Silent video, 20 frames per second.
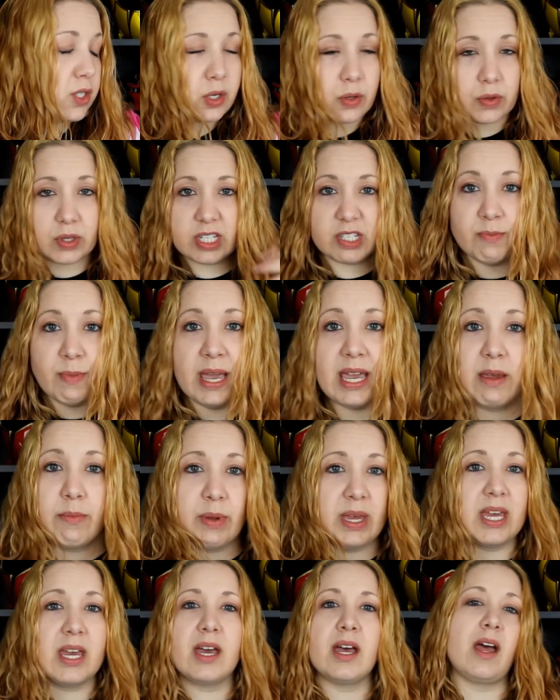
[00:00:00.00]
So this may
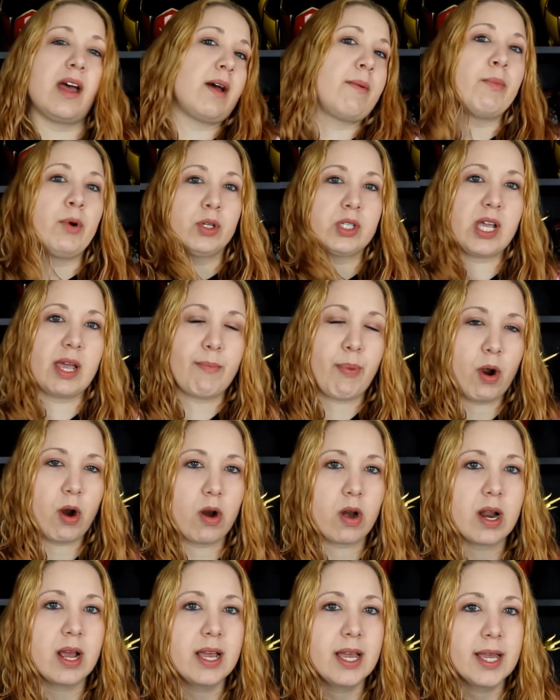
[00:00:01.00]
be a, a
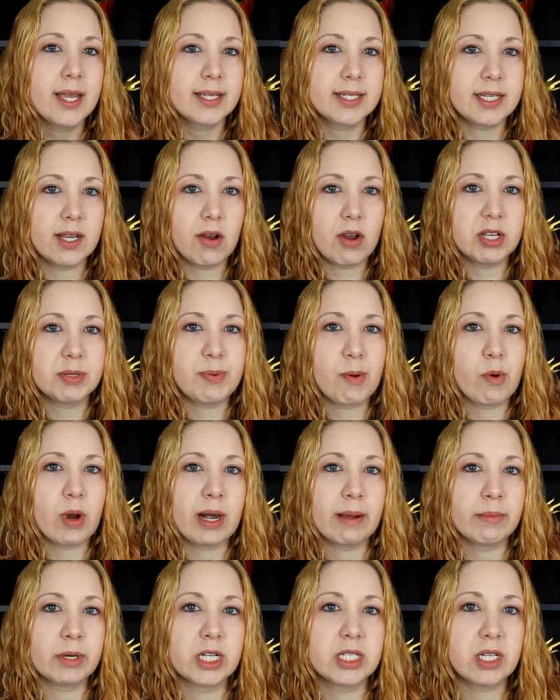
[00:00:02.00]
multi-part series, but
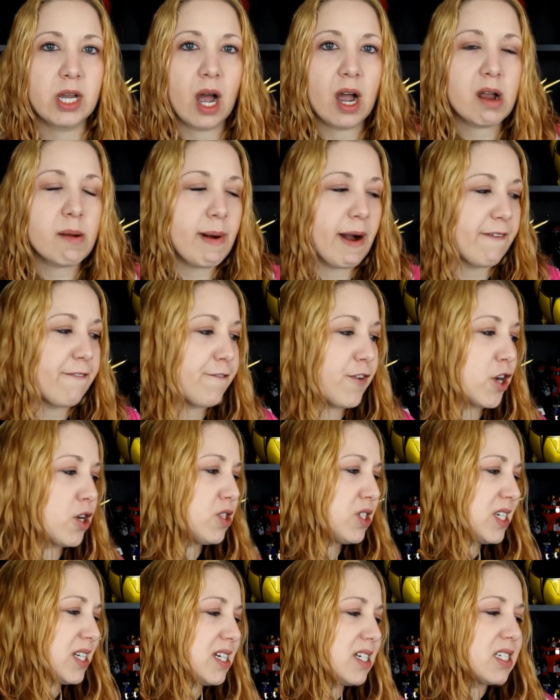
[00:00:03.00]
what I'm gonna talk about
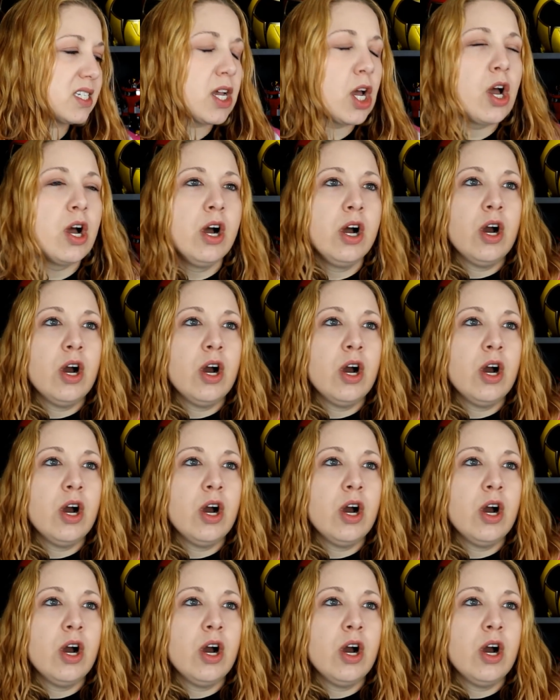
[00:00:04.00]
first is